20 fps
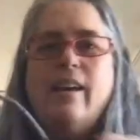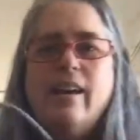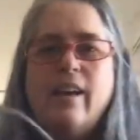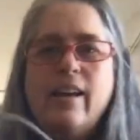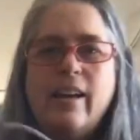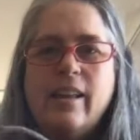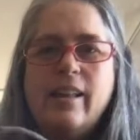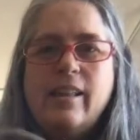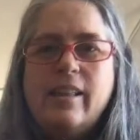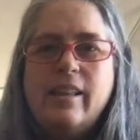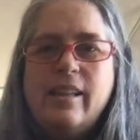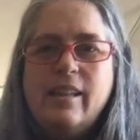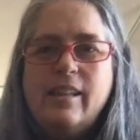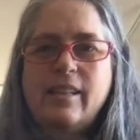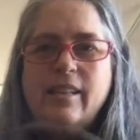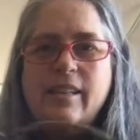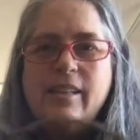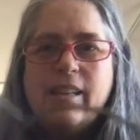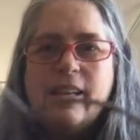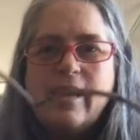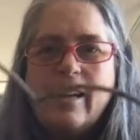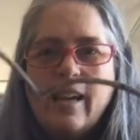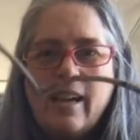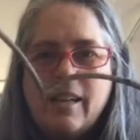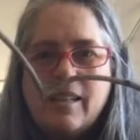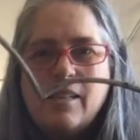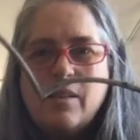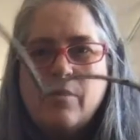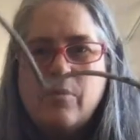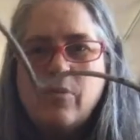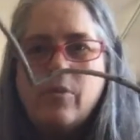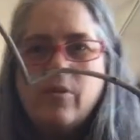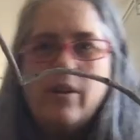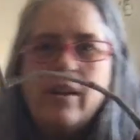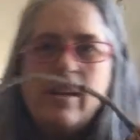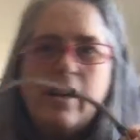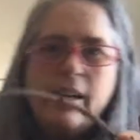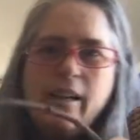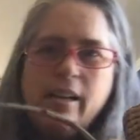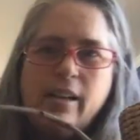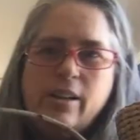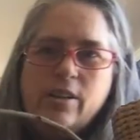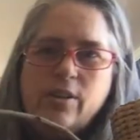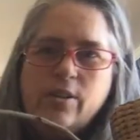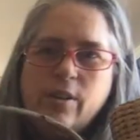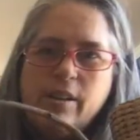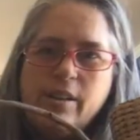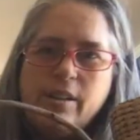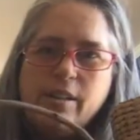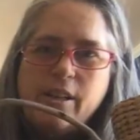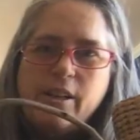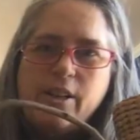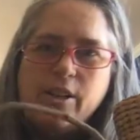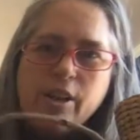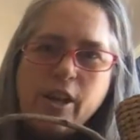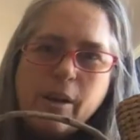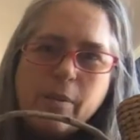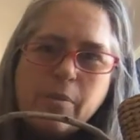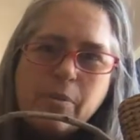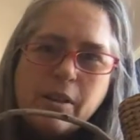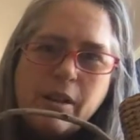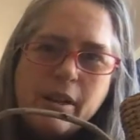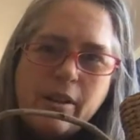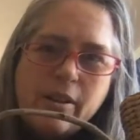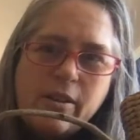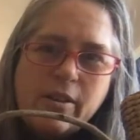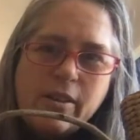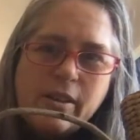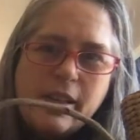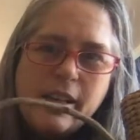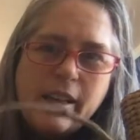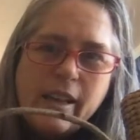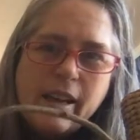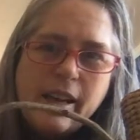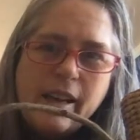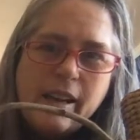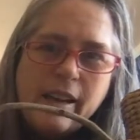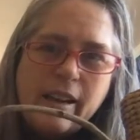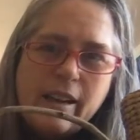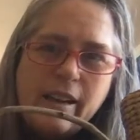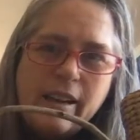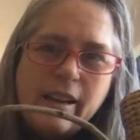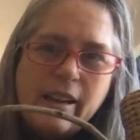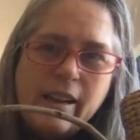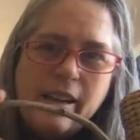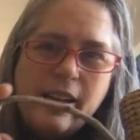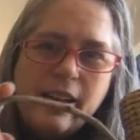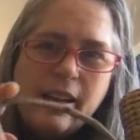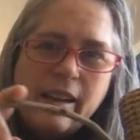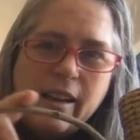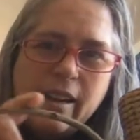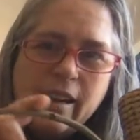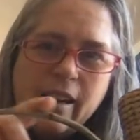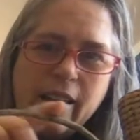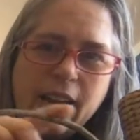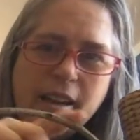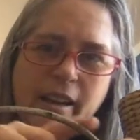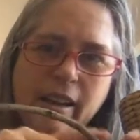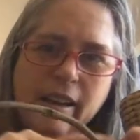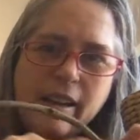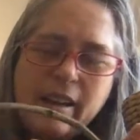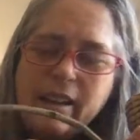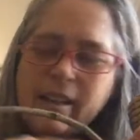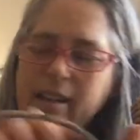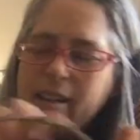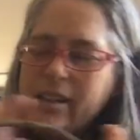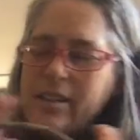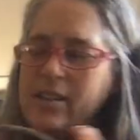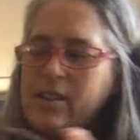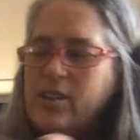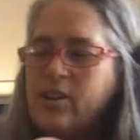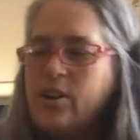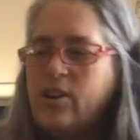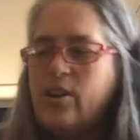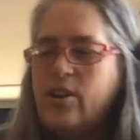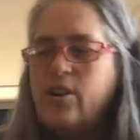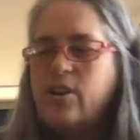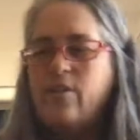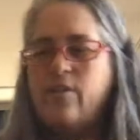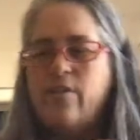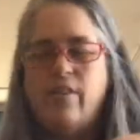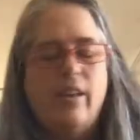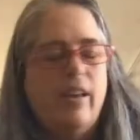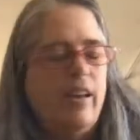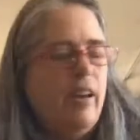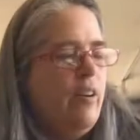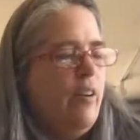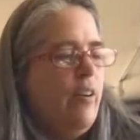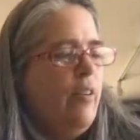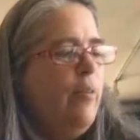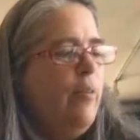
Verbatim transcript: And this stick had some really interesting shapes. Can you see that? There's a curve there.